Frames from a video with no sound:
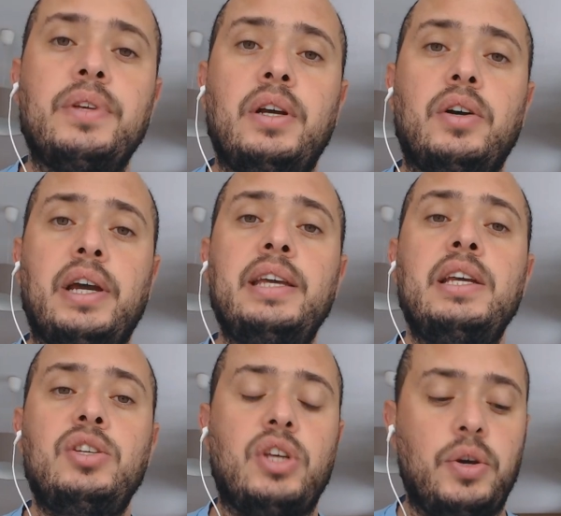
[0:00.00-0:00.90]
Okay,
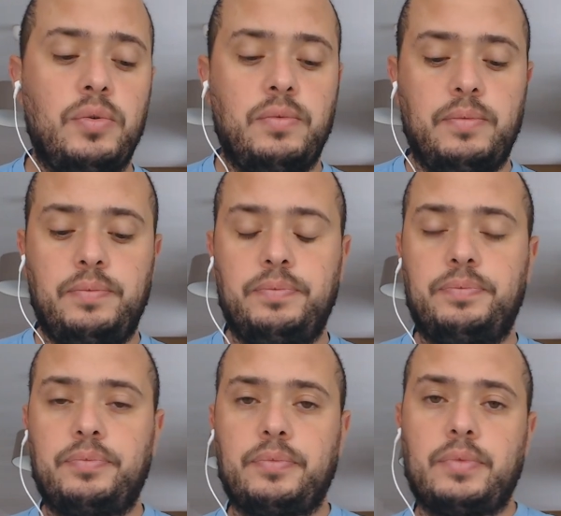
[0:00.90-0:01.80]
so
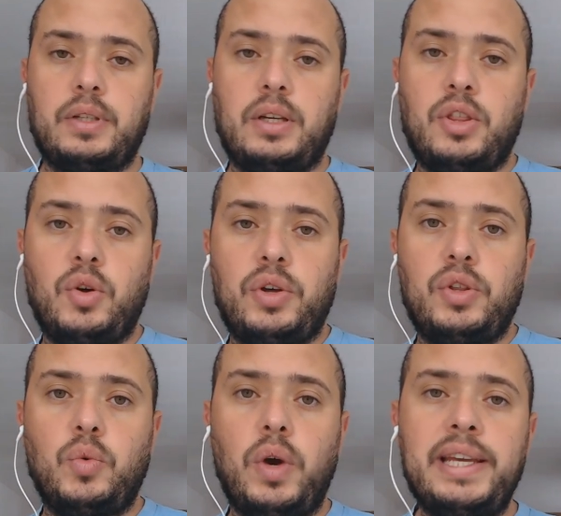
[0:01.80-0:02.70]
the, the
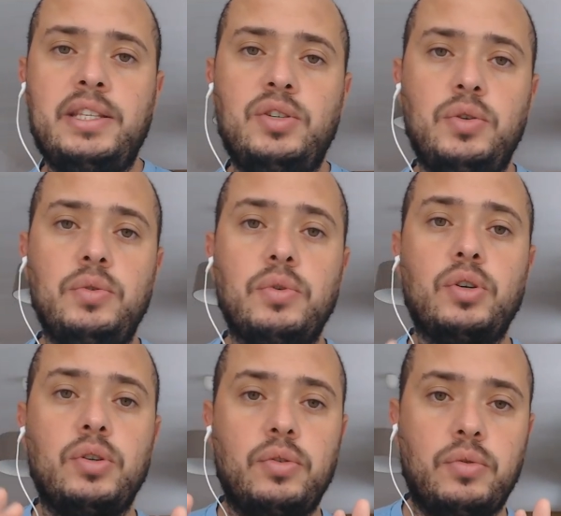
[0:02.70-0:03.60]
way to
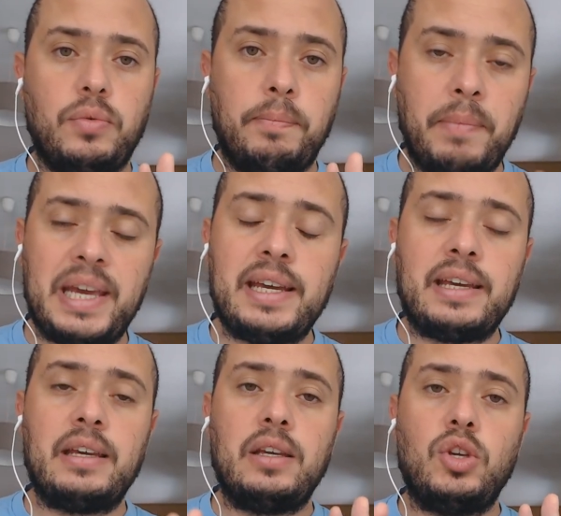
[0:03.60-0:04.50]

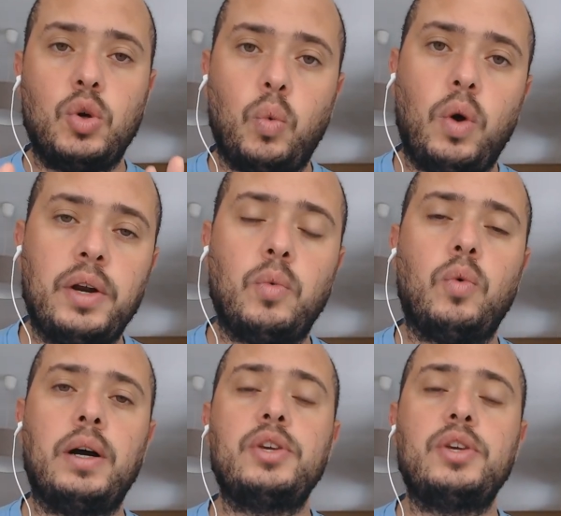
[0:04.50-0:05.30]
make your one-on-one, your